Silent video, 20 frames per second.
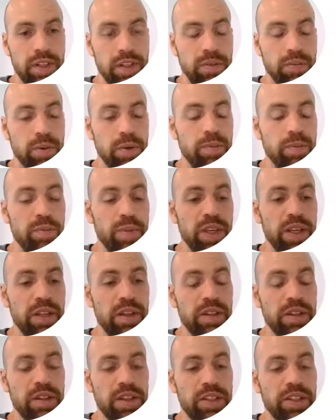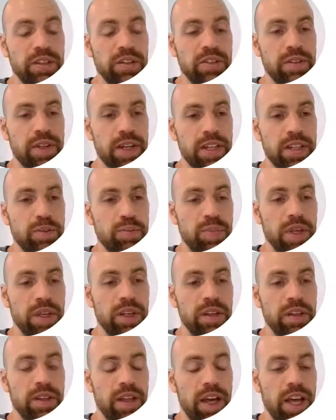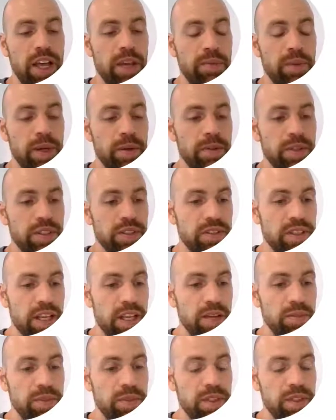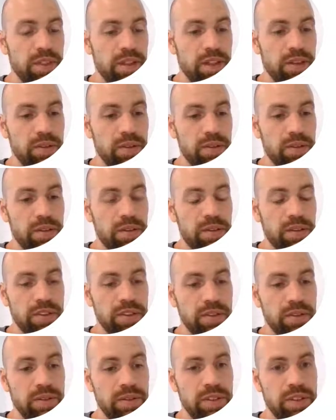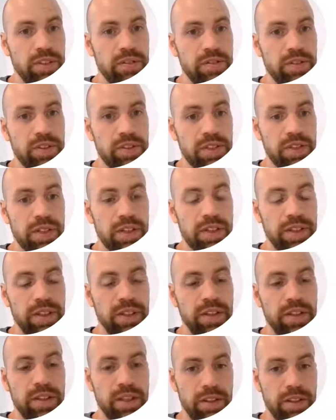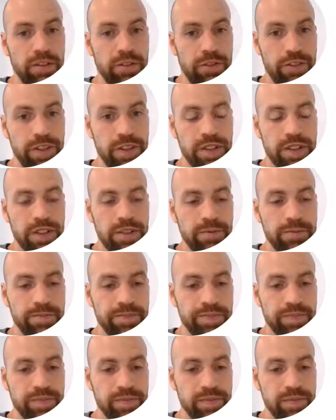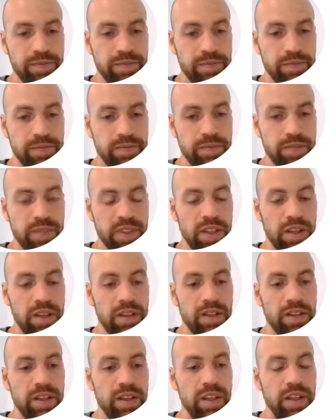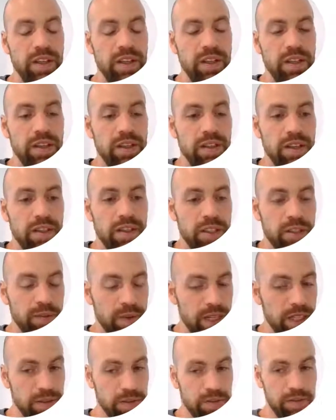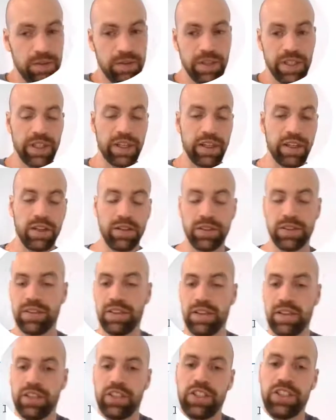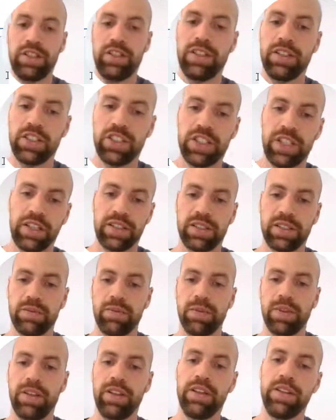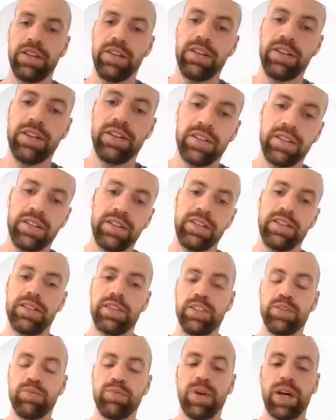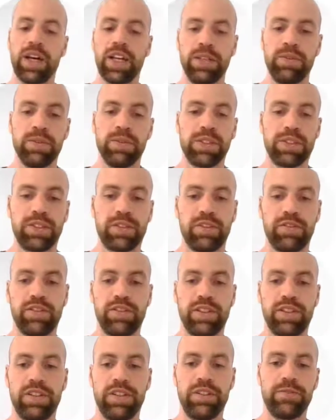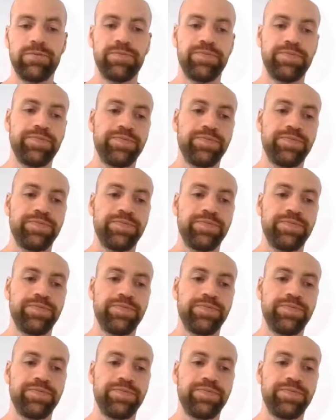that would mean that you create a bin in the high bay which is empty now, although it's physically filled. And you might want to include such checks within this body which is offered here.